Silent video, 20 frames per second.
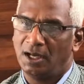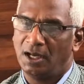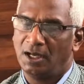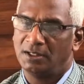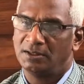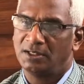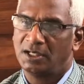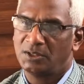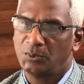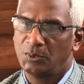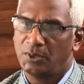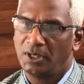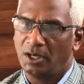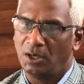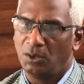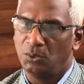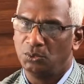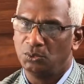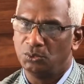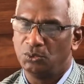And that way
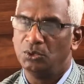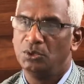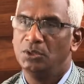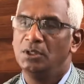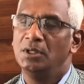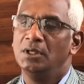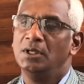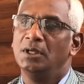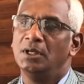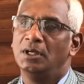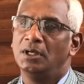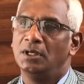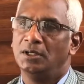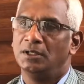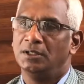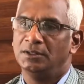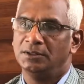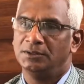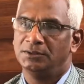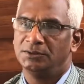how
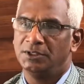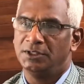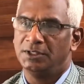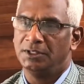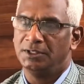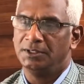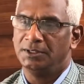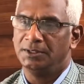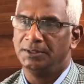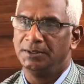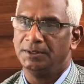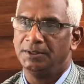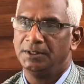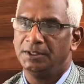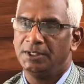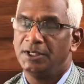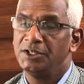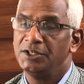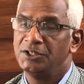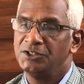the
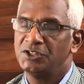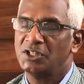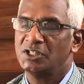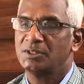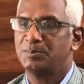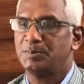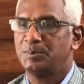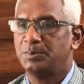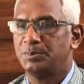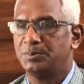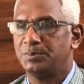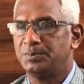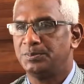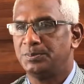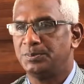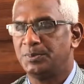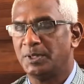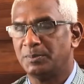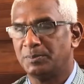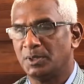Indigenous
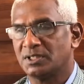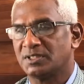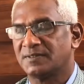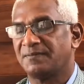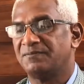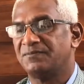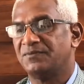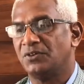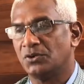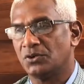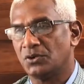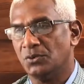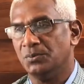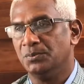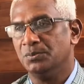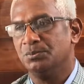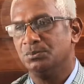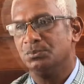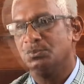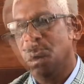Peoples
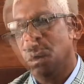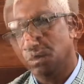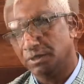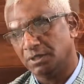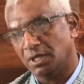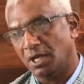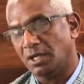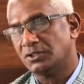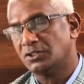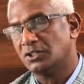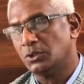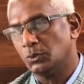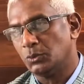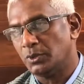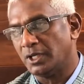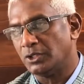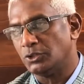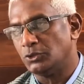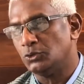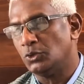Forum with ASI,
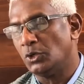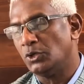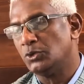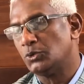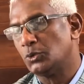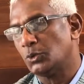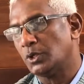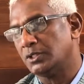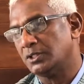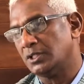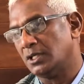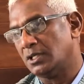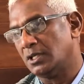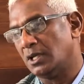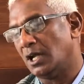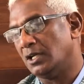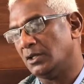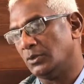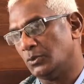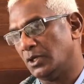we are joined together
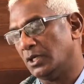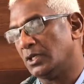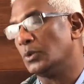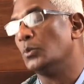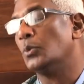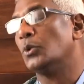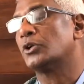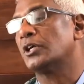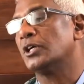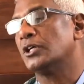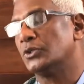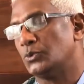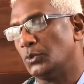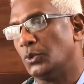and we are working